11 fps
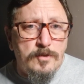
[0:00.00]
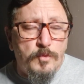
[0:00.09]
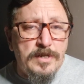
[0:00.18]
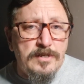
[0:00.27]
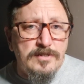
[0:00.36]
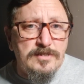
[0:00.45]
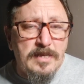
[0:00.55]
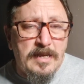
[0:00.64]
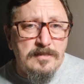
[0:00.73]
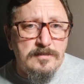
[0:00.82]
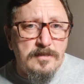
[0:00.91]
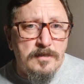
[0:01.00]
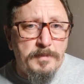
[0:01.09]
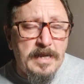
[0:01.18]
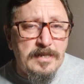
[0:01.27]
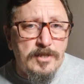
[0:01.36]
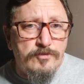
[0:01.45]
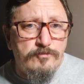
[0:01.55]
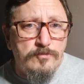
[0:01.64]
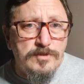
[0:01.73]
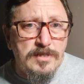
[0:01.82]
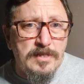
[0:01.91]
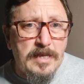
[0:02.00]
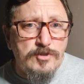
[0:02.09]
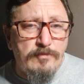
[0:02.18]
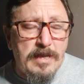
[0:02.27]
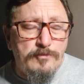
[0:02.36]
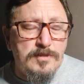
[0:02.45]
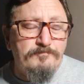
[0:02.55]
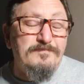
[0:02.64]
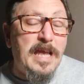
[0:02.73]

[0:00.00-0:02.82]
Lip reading: winners and be heading through to the next round.